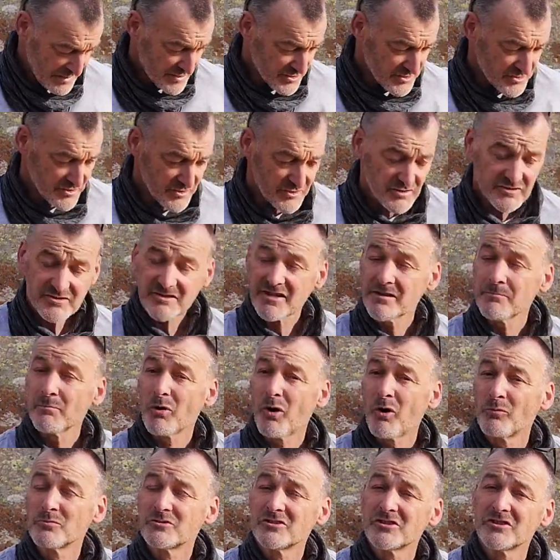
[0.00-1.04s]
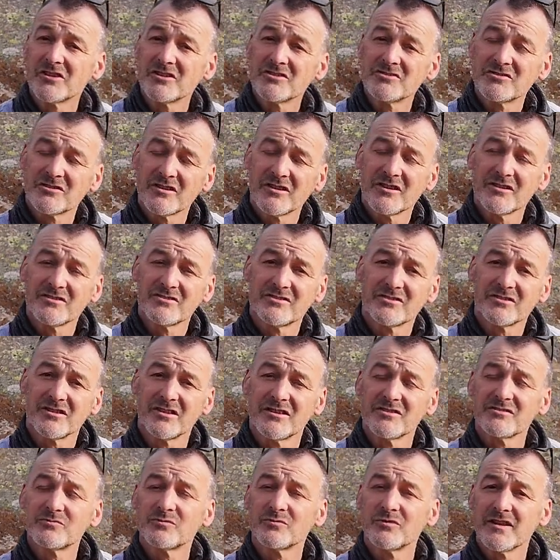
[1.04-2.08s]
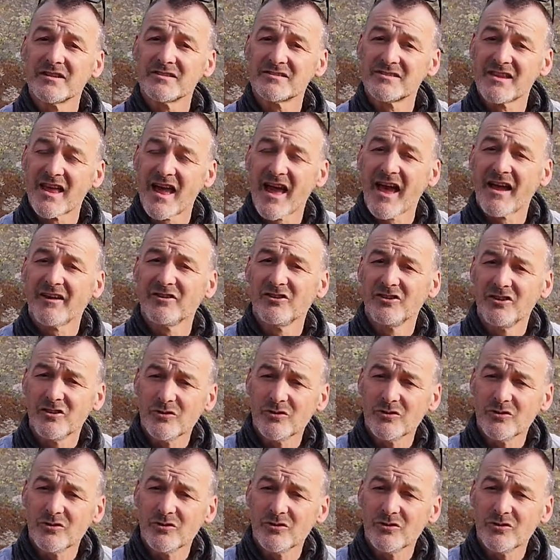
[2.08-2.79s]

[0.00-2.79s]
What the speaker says: So the zip option is there.